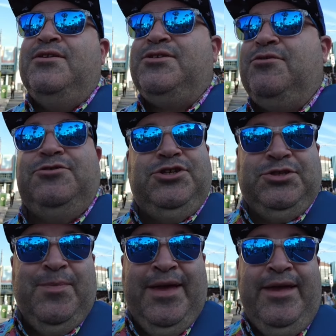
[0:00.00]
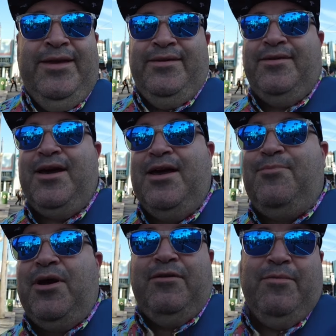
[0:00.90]
So it's just me. Uh,
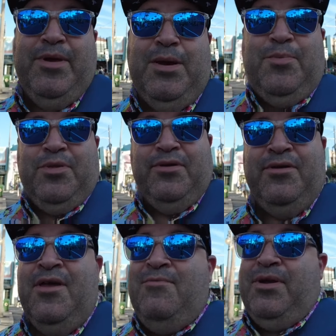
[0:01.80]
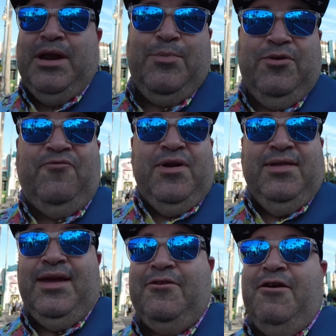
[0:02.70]
probably meeting up with a meeting up with a friend
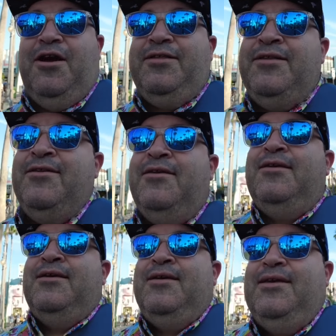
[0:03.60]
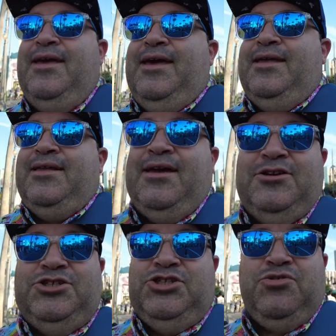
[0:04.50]
later on, and uh,
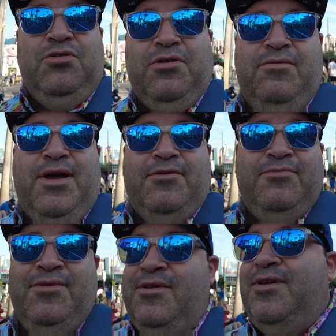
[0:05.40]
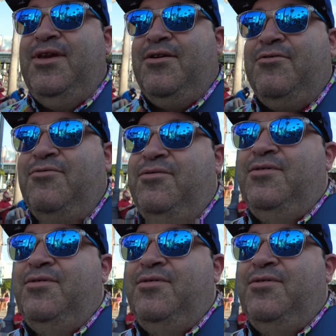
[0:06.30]
just strolling around, you know,